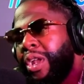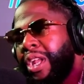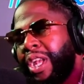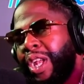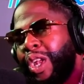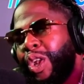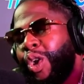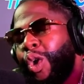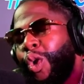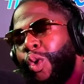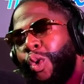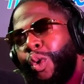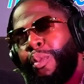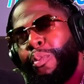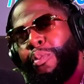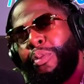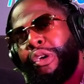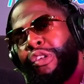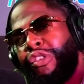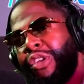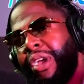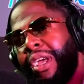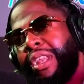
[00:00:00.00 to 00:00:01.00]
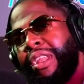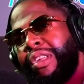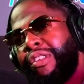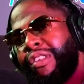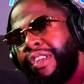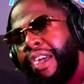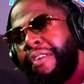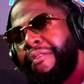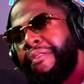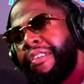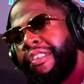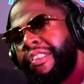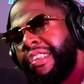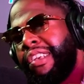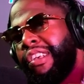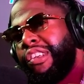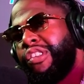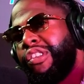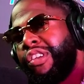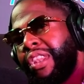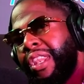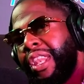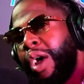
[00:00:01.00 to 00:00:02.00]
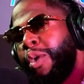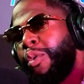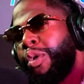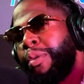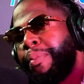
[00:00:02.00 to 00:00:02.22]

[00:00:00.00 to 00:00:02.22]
wouldn't include Pressure in this conversation.